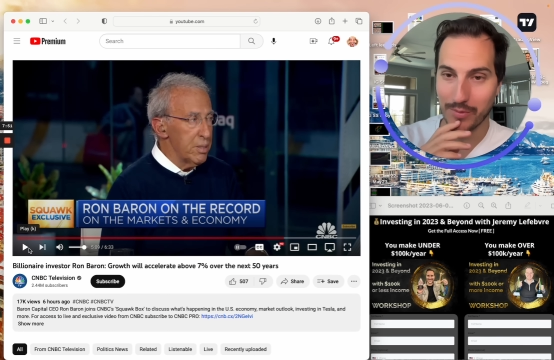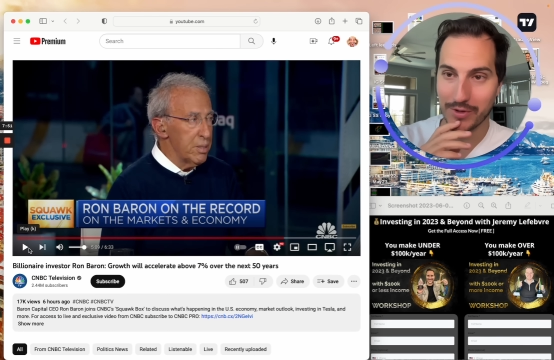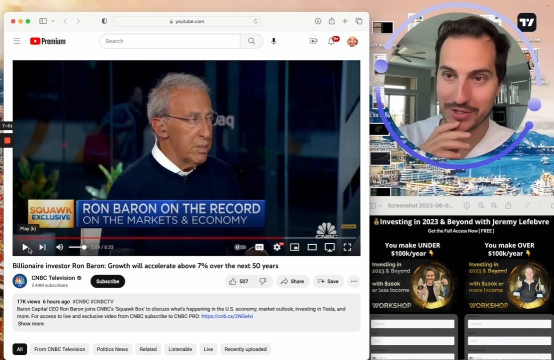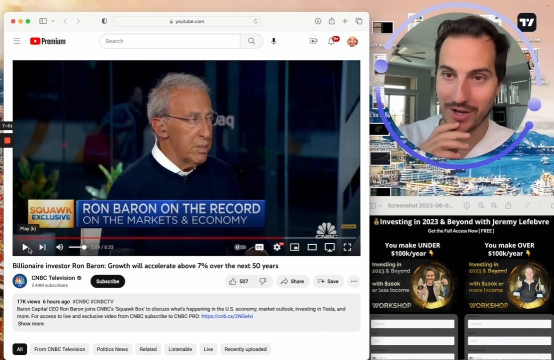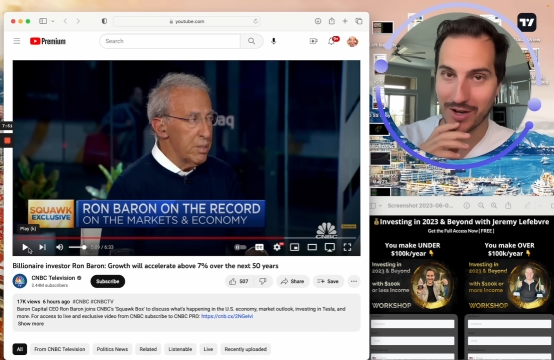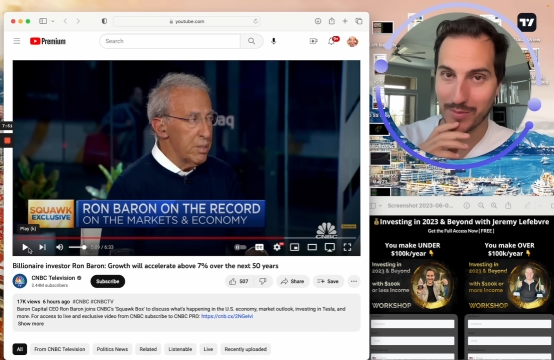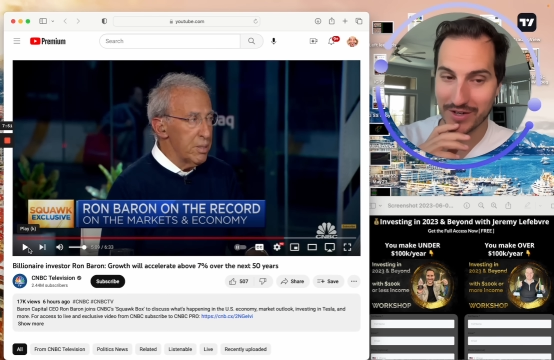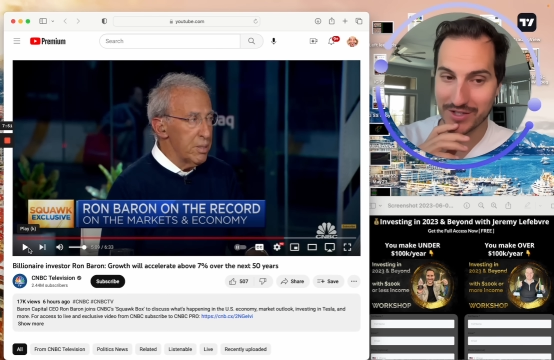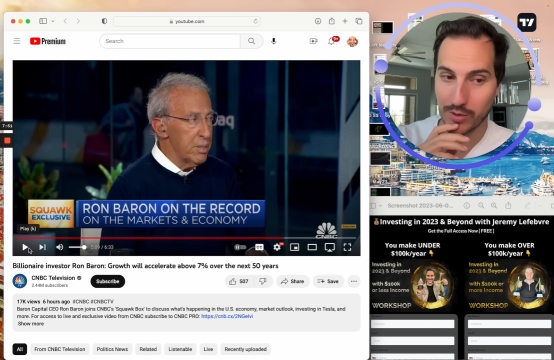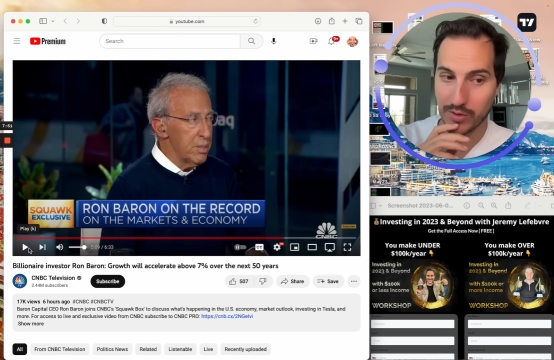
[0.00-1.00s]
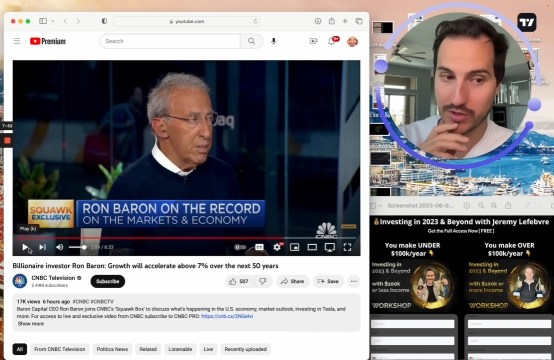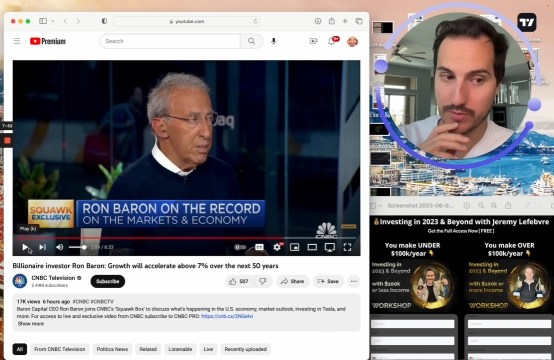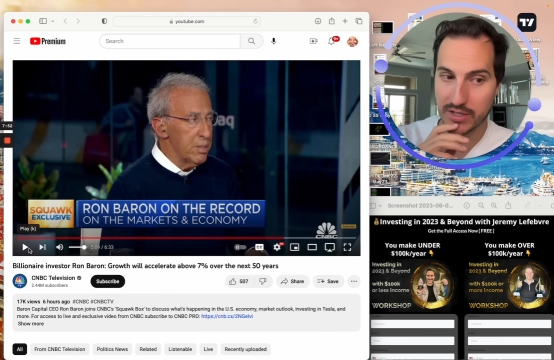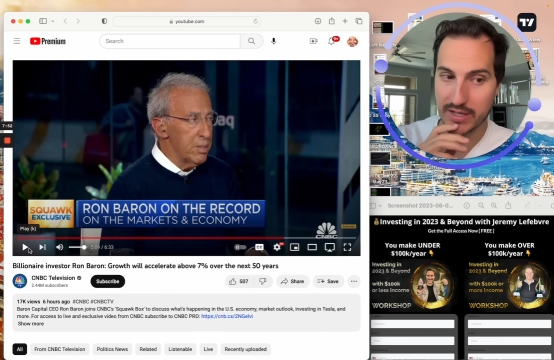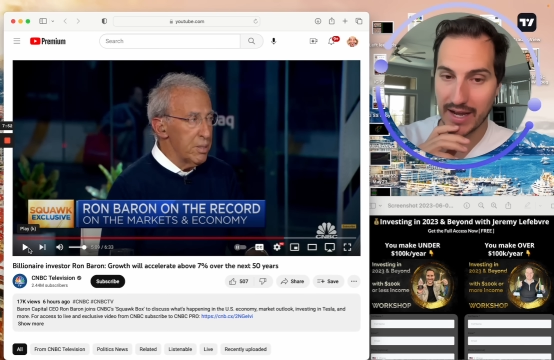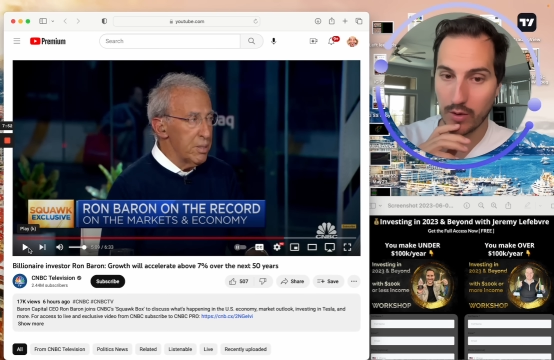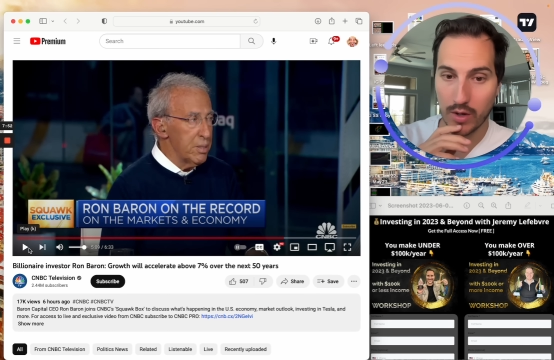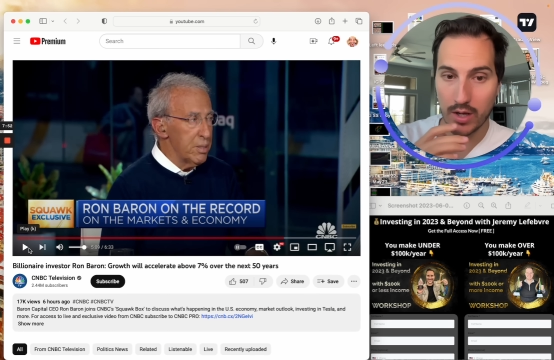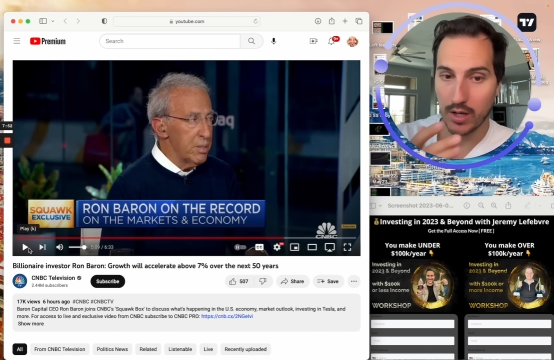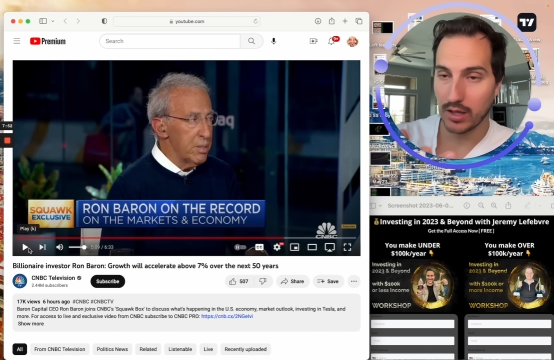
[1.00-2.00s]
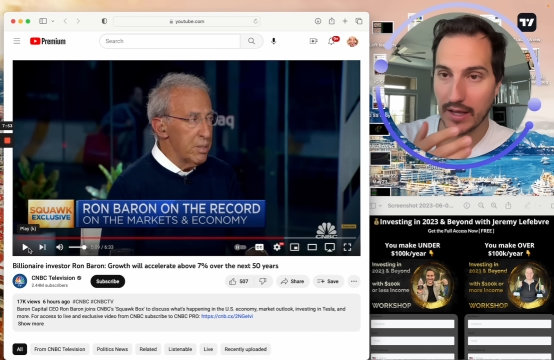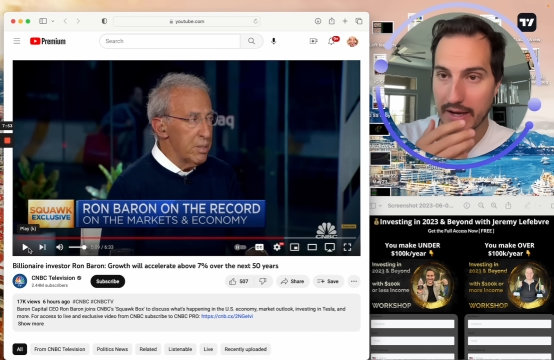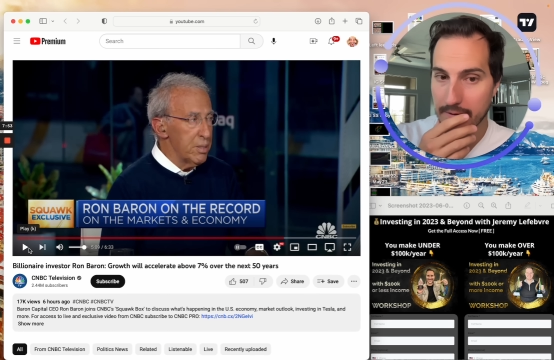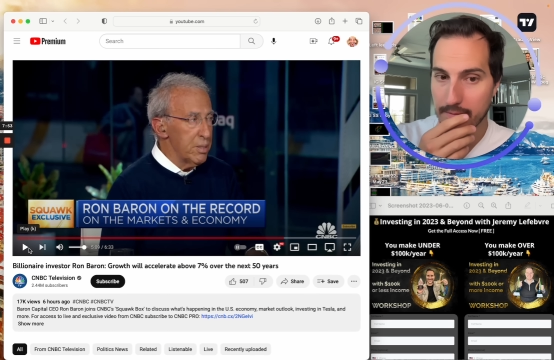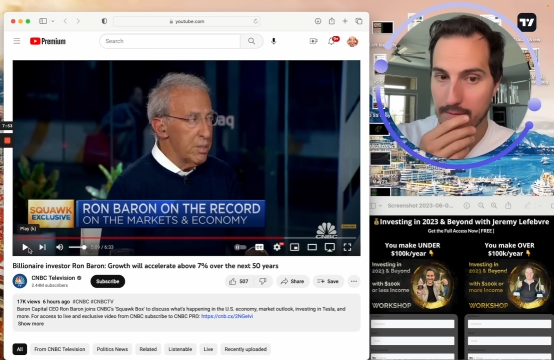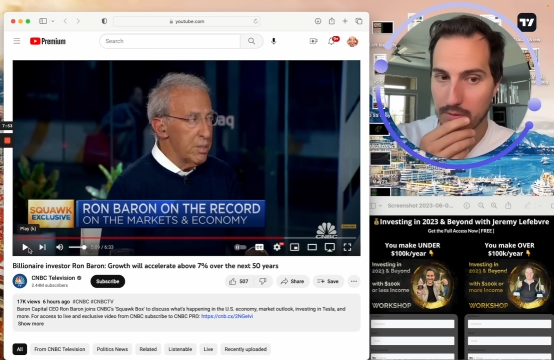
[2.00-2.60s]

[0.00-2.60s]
Speaker 1: the stock market's going in terms of the Dow, like,